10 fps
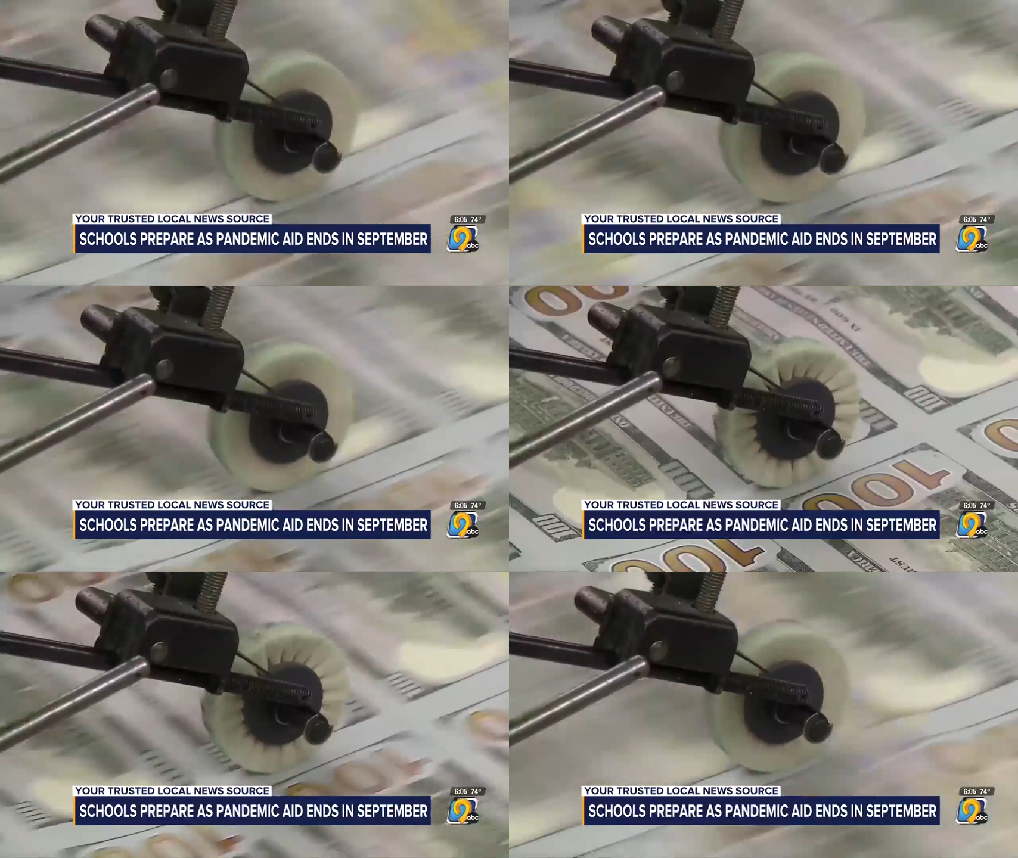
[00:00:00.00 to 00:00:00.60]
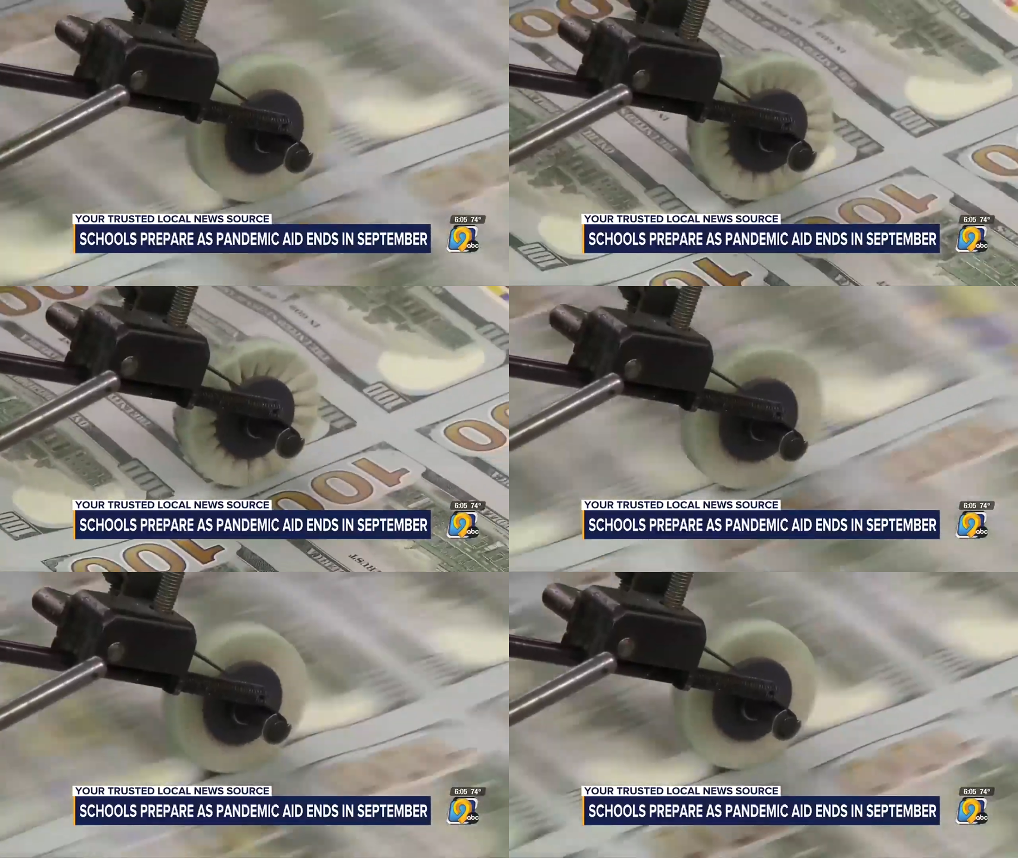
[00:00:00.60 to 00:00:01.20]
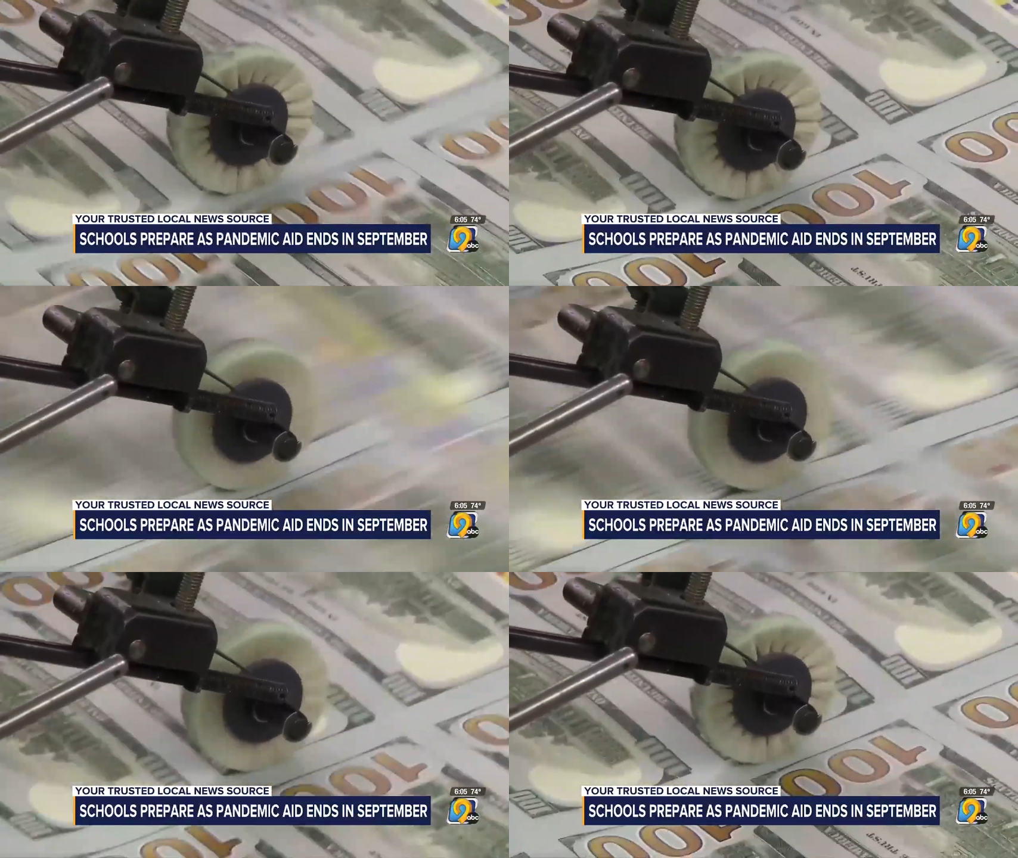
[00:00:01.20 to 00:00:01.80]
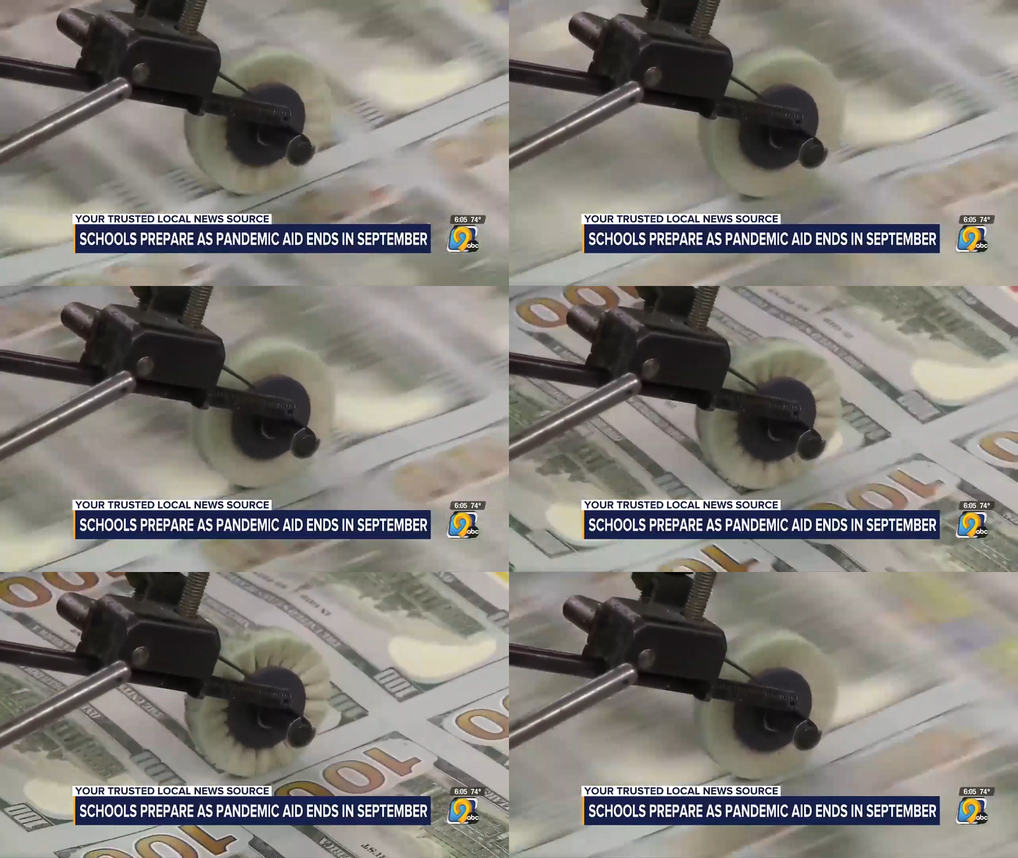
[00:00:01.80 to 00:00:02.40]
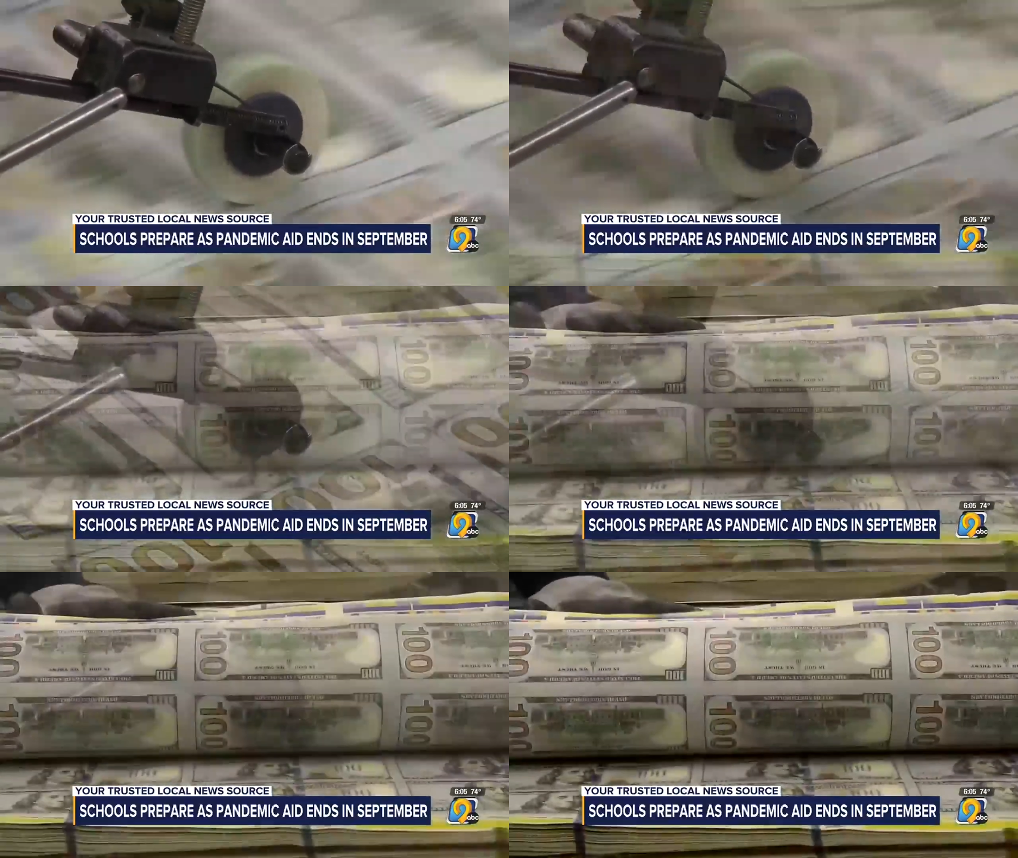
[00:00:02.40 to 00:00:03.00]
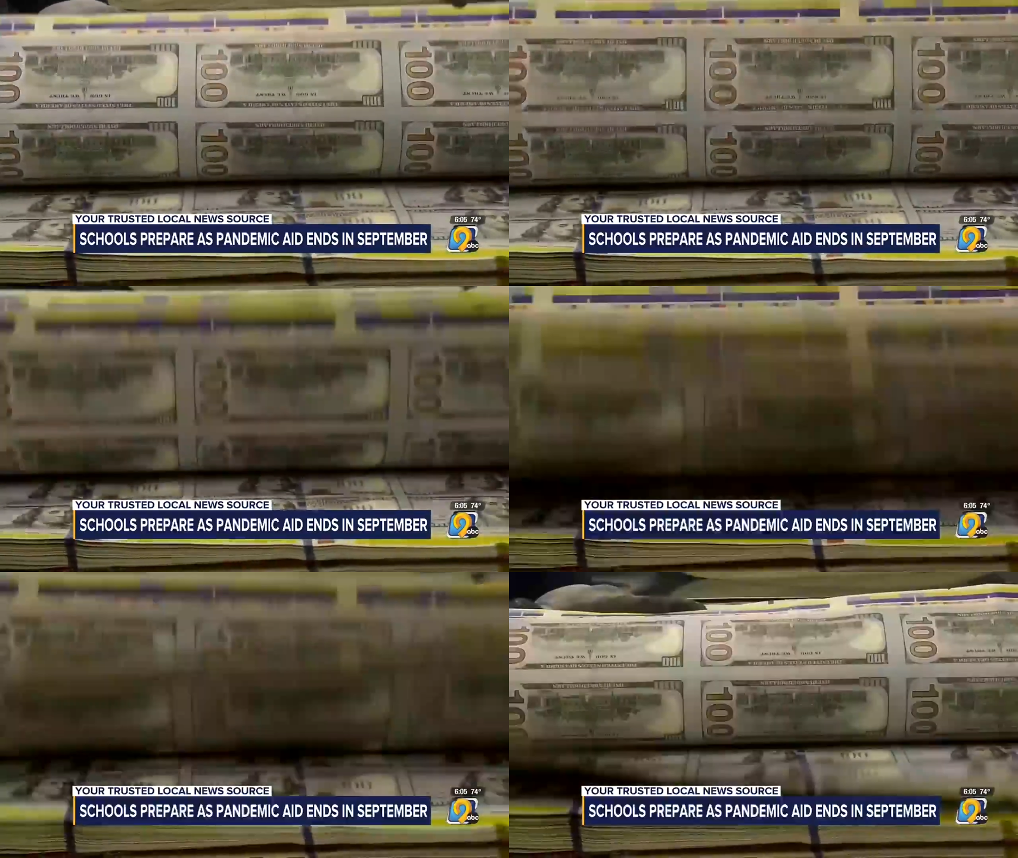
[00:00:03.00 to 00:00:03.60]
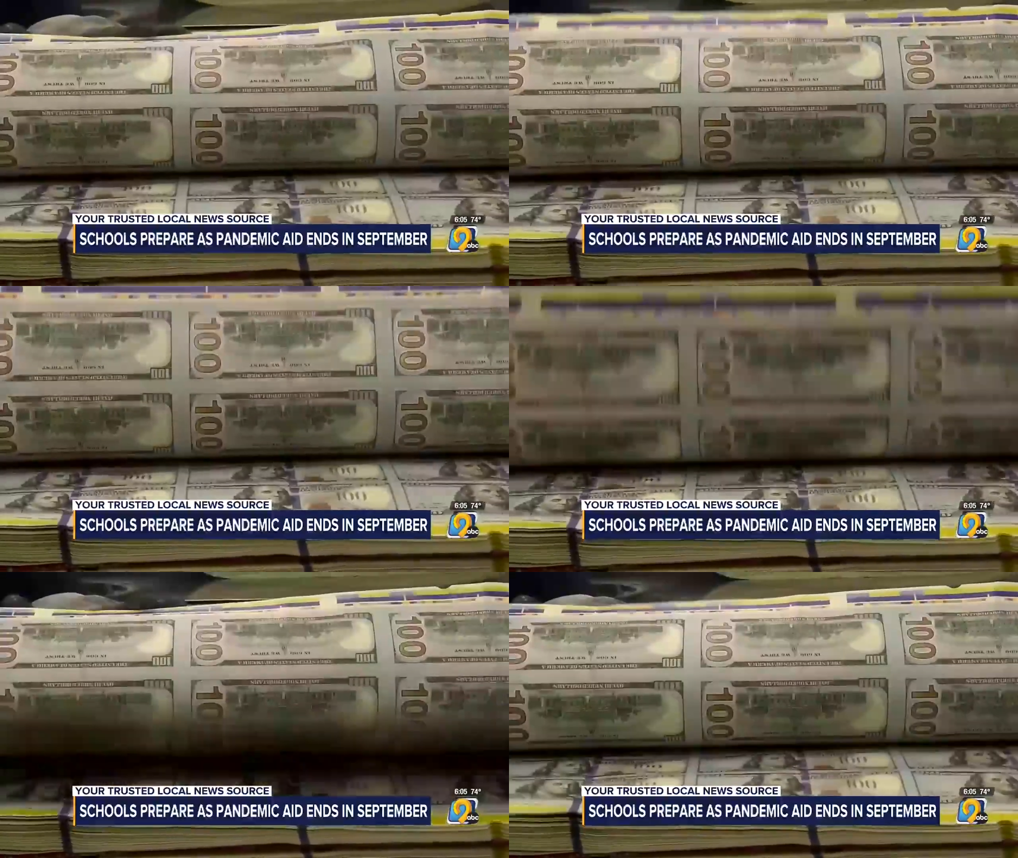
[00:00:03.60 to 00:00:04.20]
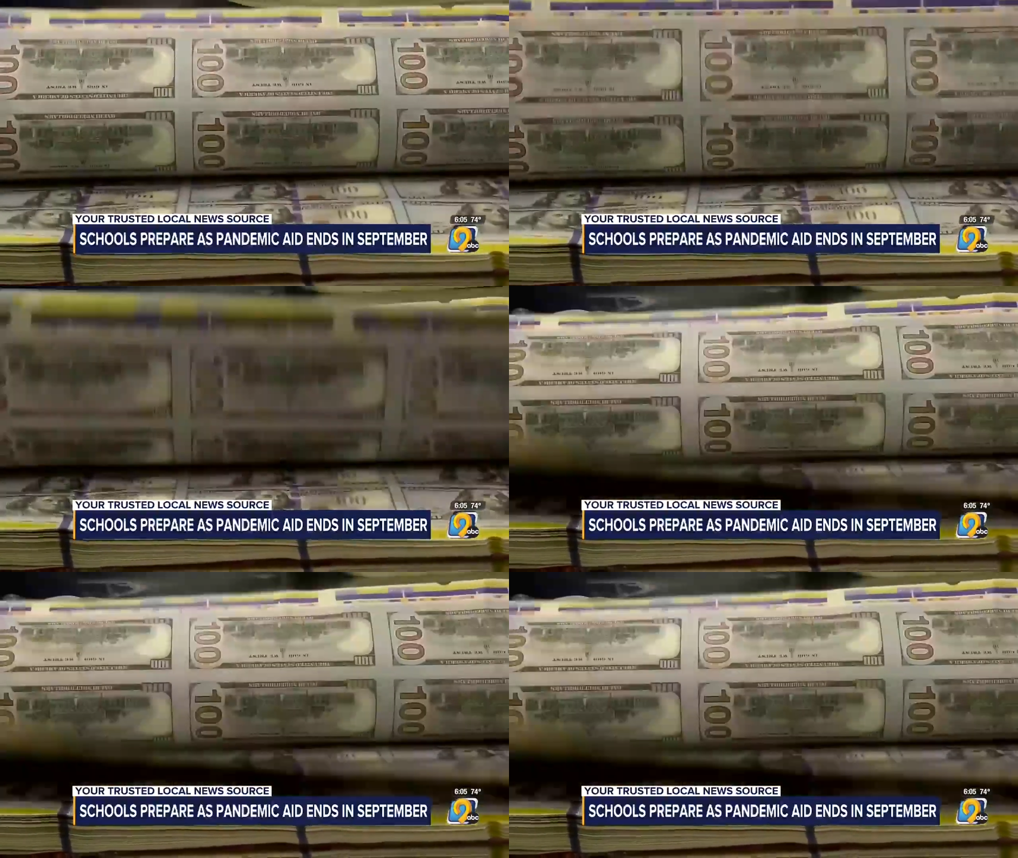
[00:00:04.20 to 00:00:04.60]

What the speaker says: Nobody's mouth can be seen.